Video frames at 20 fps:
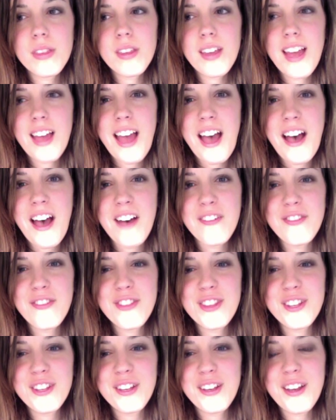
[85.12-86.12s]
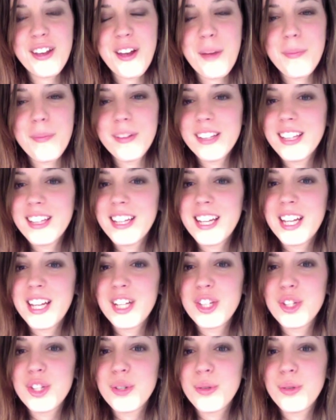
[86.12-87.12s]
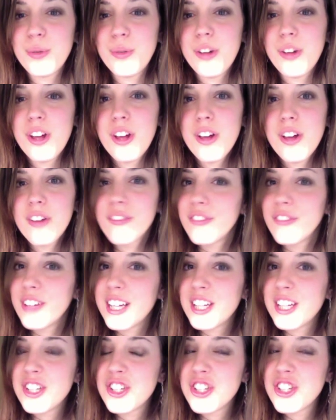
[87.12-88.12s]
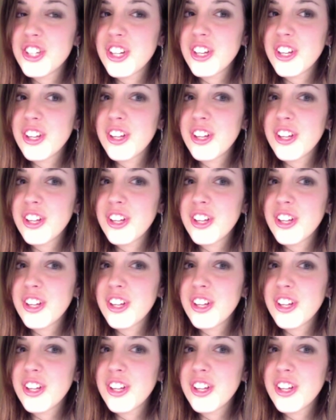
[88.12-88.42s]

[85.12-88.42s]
have the ability to reach